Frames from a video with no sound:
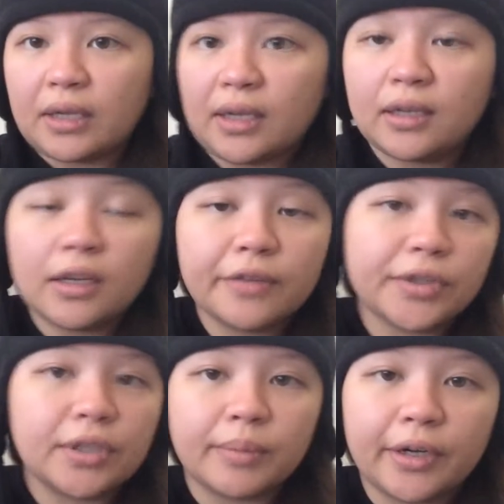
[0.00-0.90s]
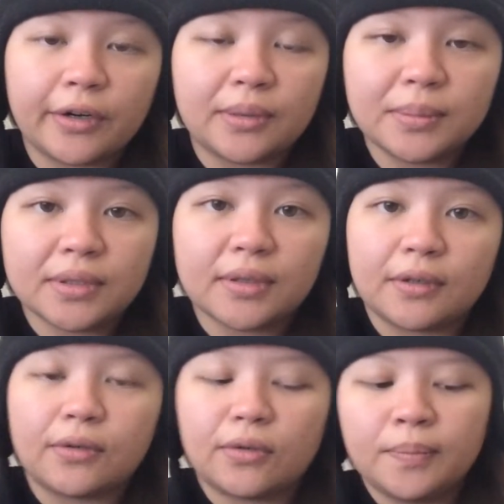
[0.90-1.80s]
I never did my arms
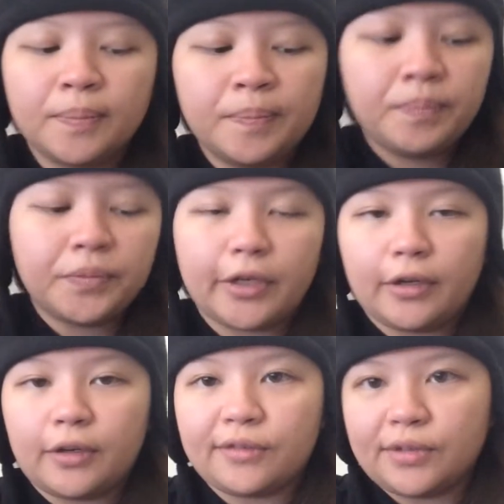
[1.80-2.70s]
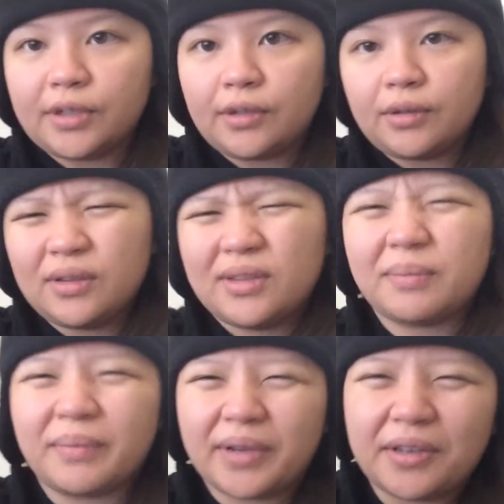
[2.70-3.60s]
at all, and I never did
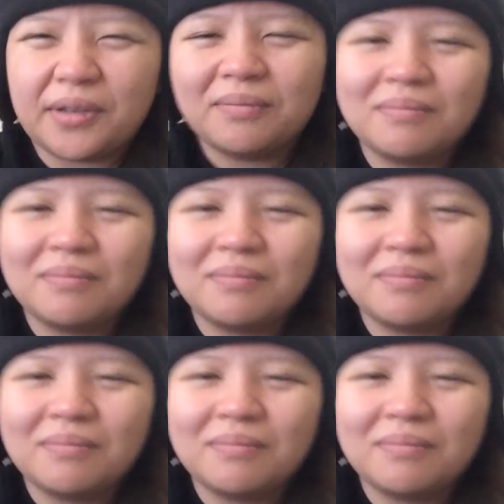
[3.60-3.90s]
my